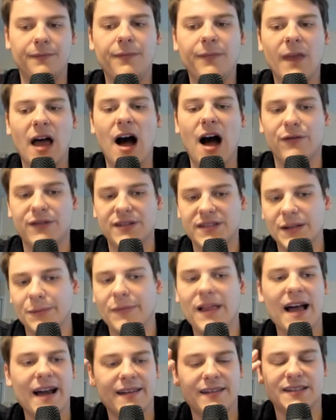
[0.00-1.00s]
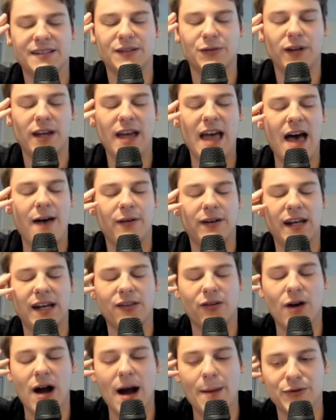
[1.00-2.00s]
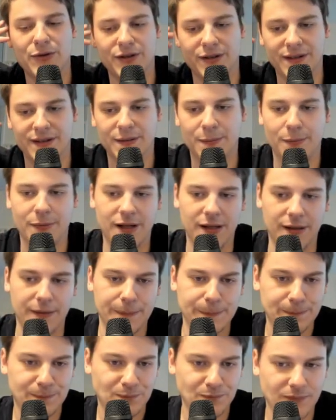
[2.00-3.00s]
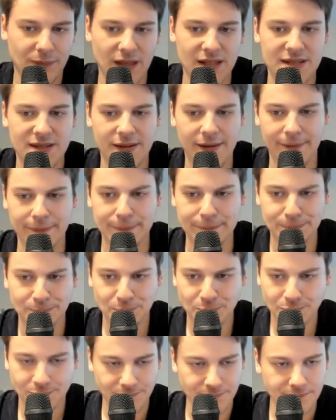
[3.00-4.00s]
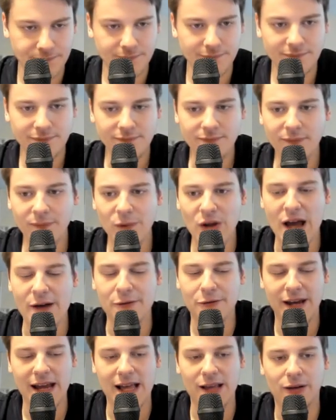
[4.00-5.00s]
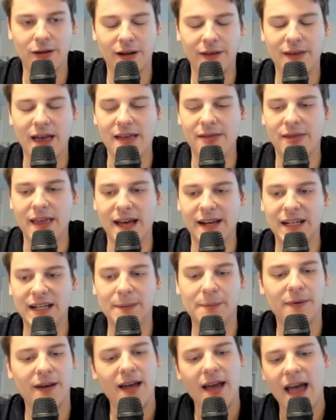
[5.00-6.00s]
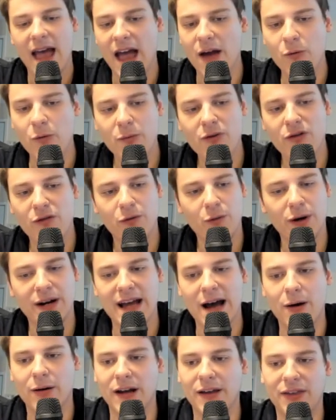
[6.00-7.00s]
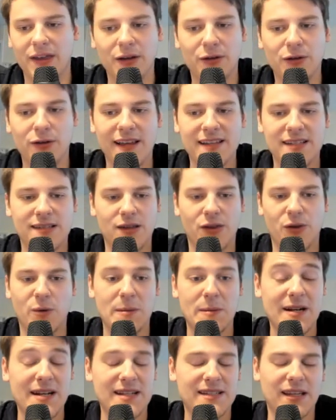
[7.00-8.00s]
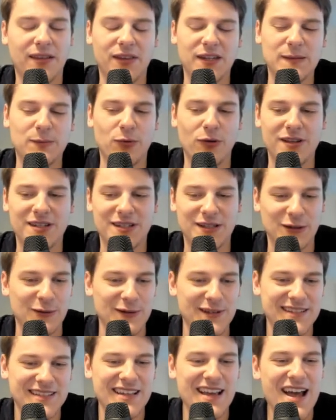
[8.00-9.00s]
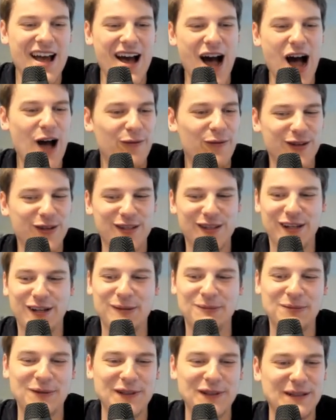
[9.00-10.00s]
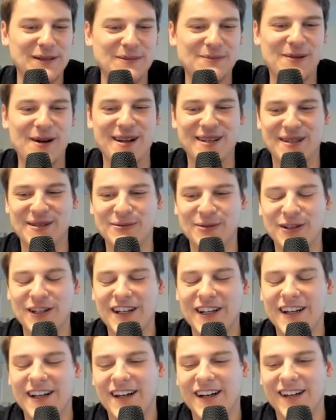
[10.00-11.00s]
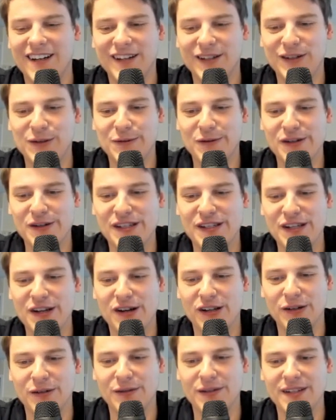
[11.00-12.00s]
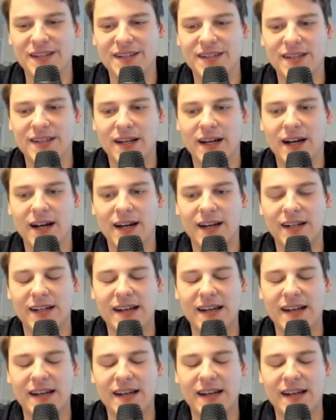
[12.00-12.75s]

Obviously, black doesn't really have any other options, but still you have to calculate that that deep and we both were down i think to less than three minutes at this point so it's obviously completely impossible uh, to foresee all of this uh, in an